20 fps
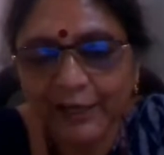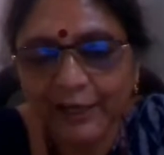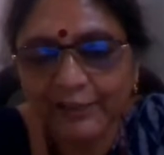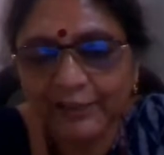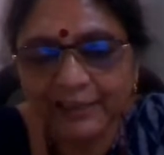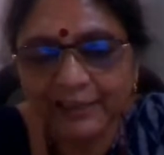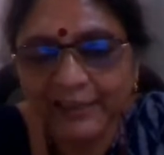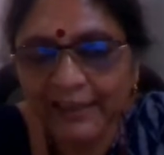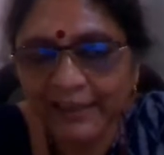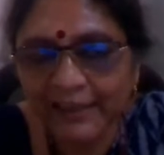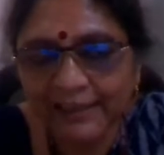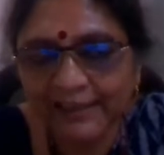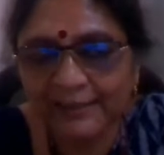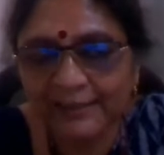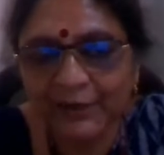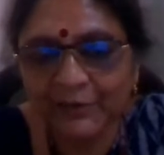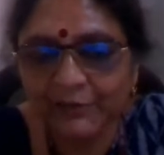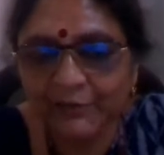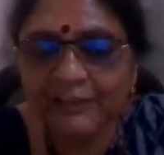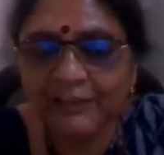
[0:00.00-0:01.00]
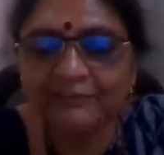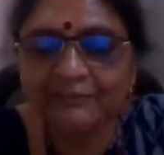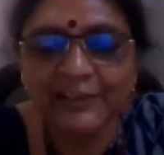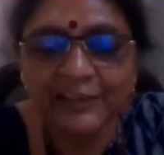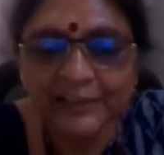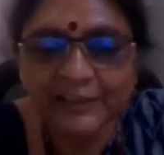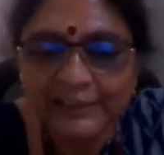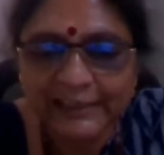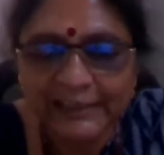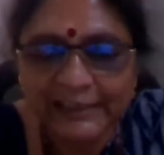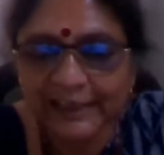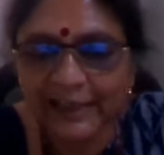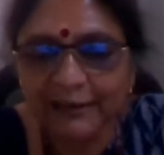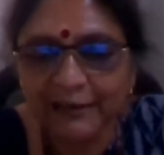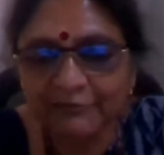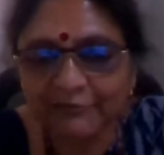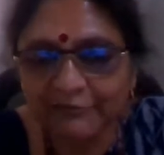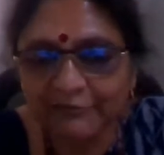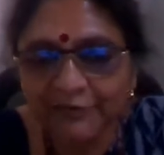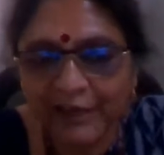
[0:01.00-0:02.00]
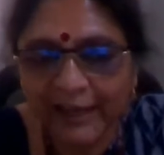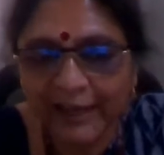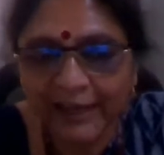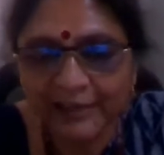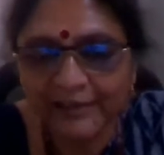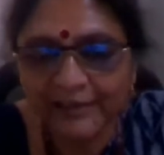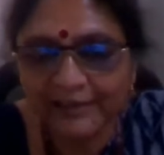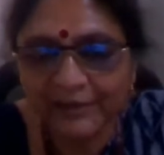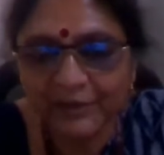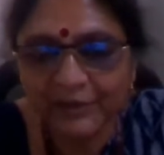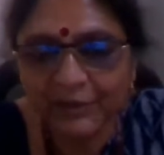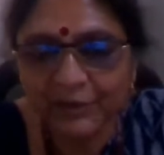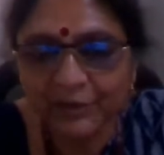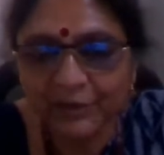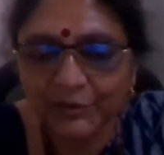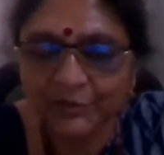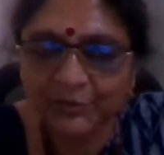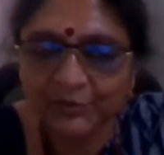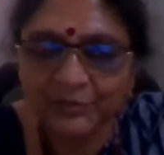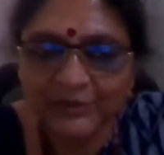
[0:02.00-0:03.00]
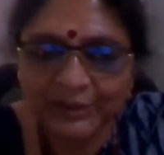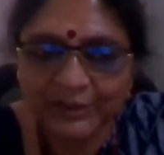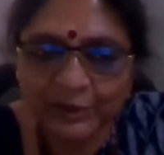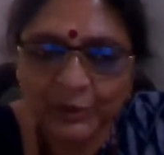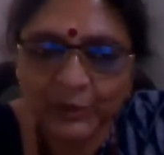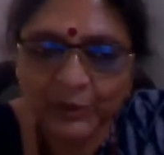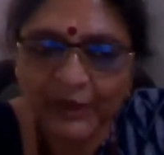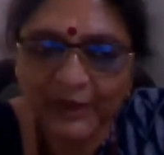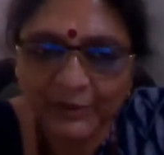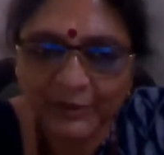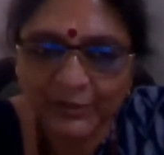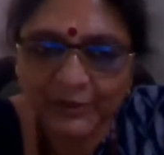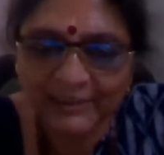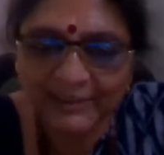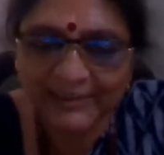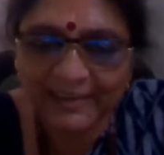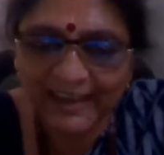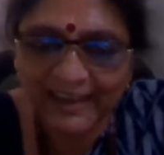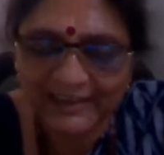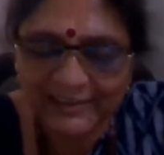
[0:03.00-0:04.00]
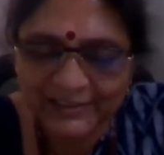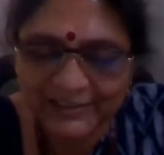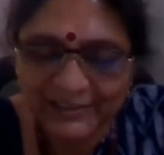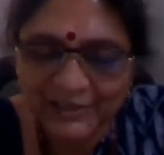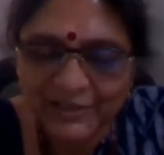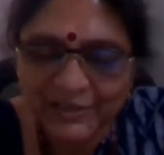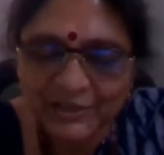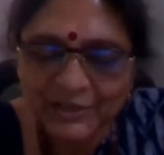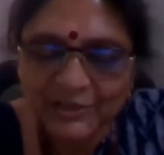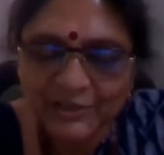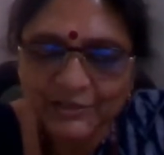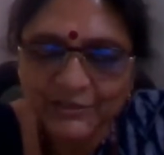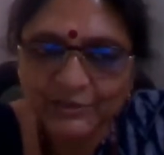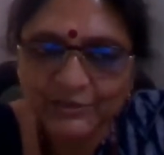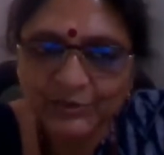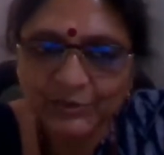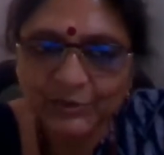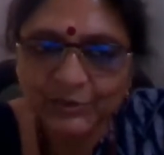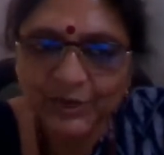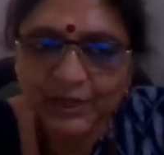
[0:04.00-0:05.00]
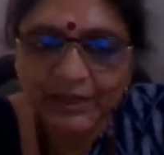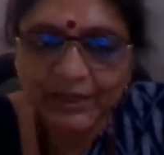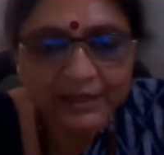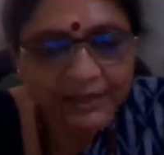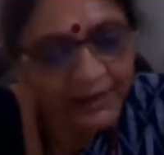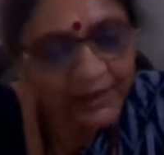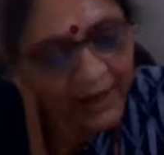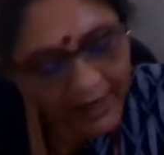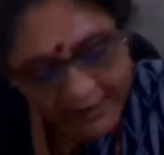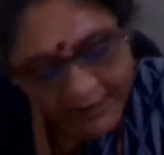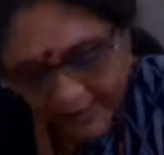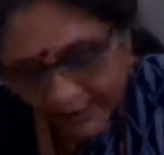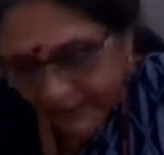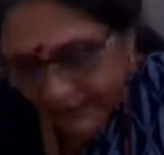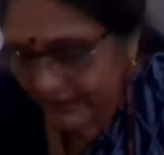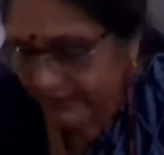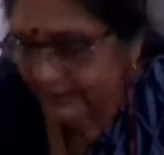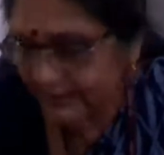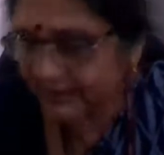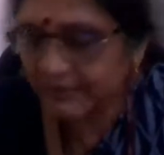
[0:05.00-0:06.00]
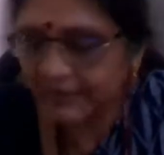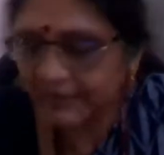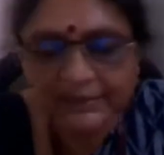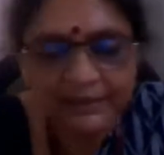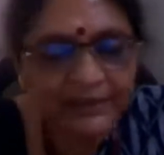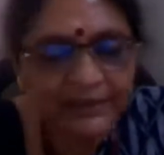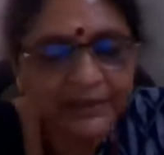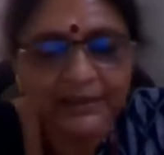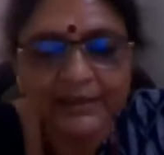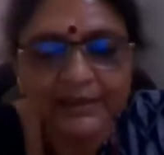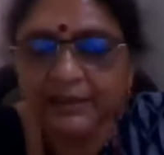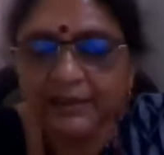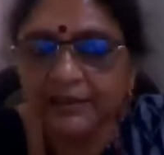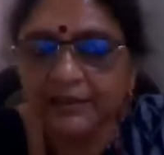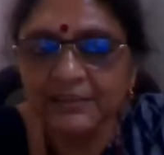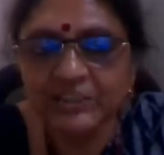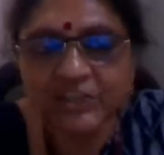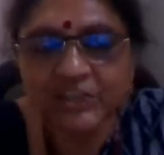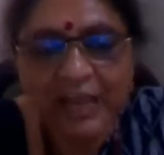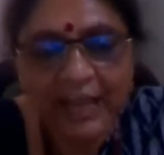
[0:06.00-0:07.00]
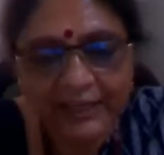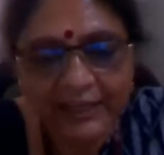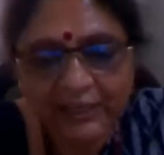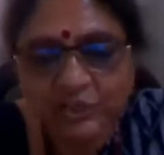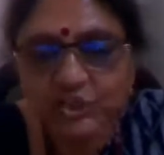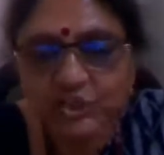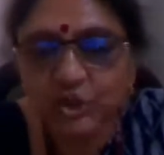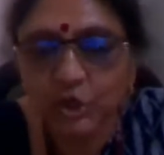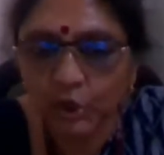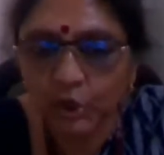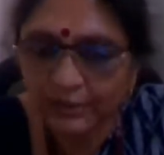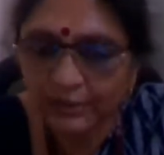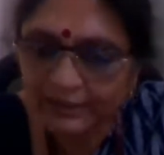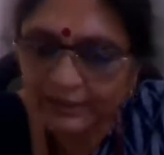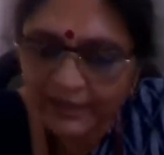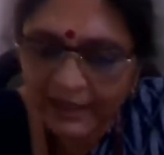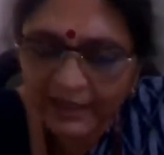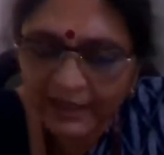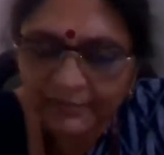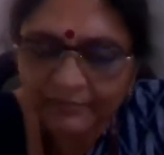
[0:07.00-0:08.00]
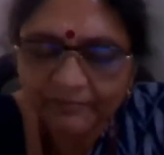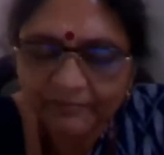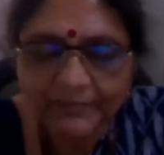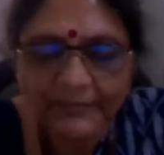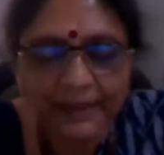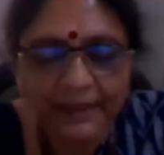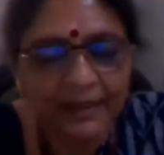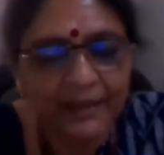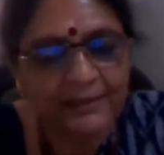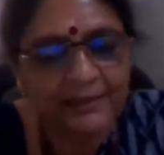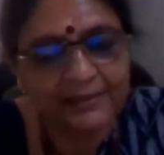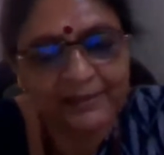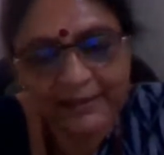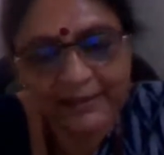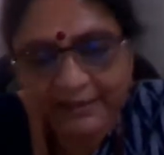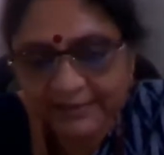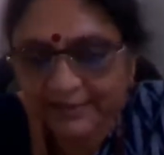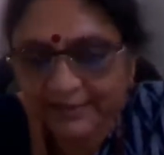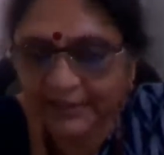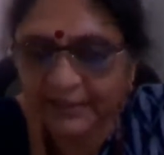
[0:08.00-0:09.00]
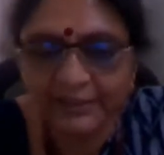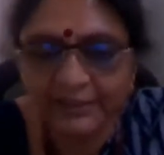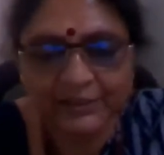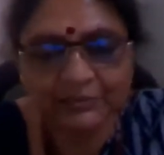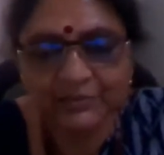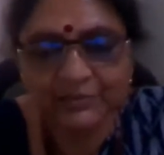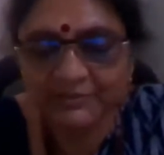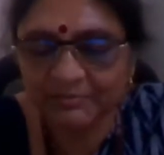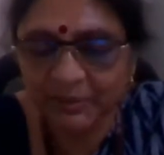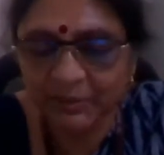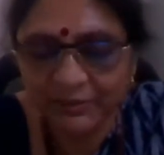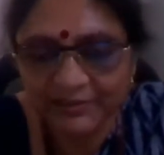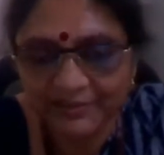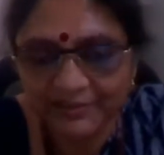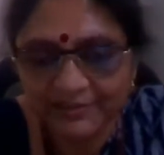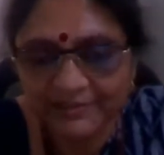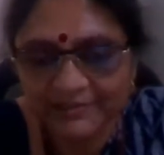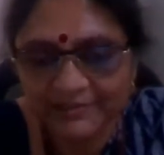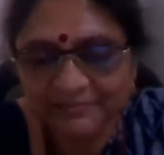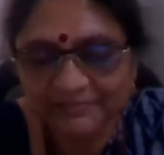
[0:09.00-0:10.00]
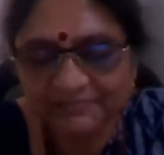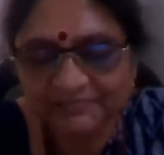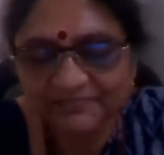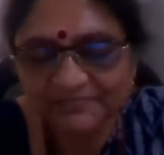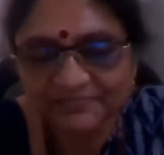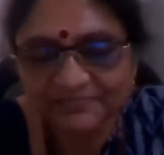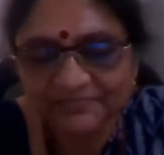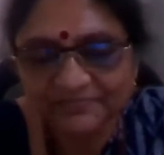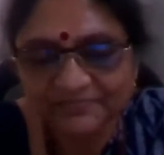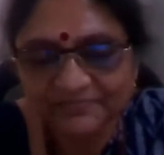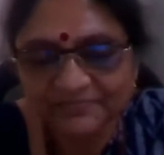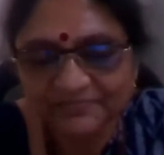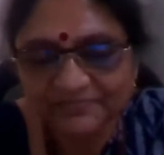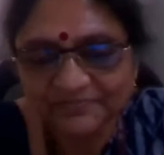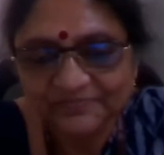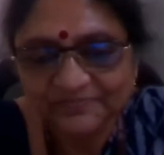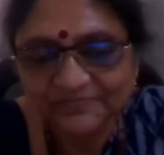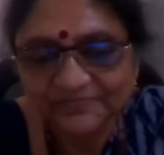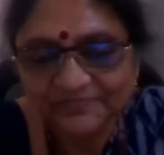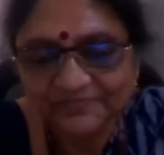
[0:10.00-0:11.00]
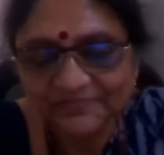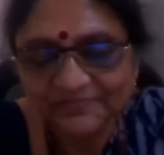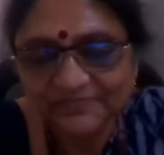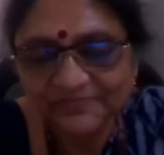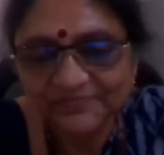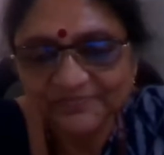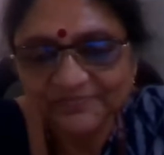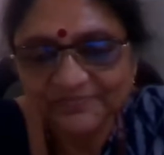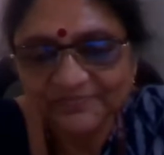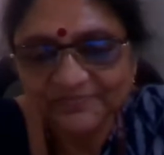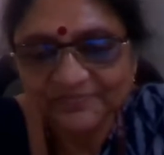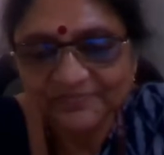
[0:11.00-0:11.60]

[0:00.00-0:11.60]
uh, think that we have learned enough and uh, go ahead with that. So uh, hardening is certainly a challenge all the time, and it's a continuous process. So is